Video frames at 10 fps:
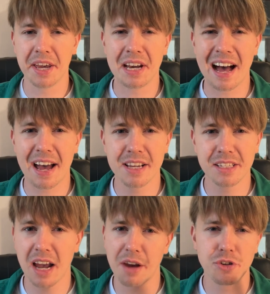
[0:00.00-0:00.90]

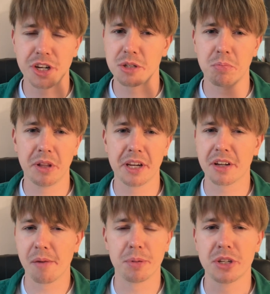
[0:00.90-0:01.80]
guys, I've just played
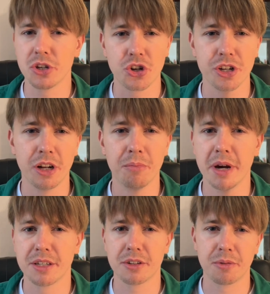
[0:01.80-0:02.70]
a positional
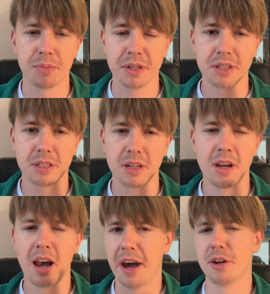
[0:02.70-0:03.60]
masterpiece.
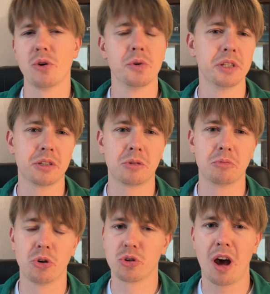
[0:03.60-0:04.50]
I know it's
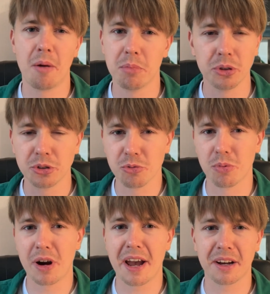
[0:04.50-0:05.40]
not humble to
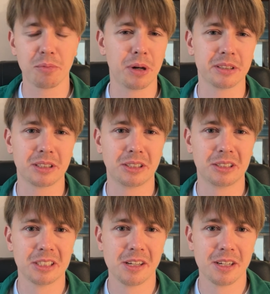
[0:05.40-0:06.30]
brag, but
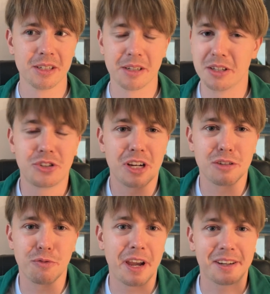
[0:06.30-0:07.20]
it's
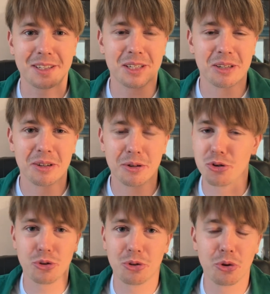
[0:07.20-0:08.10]
just facts. You
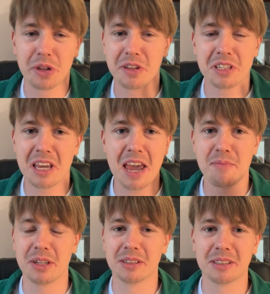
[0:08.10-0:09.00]
should look at this
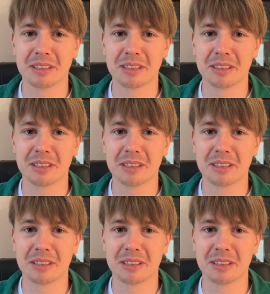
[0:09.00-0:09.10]
game and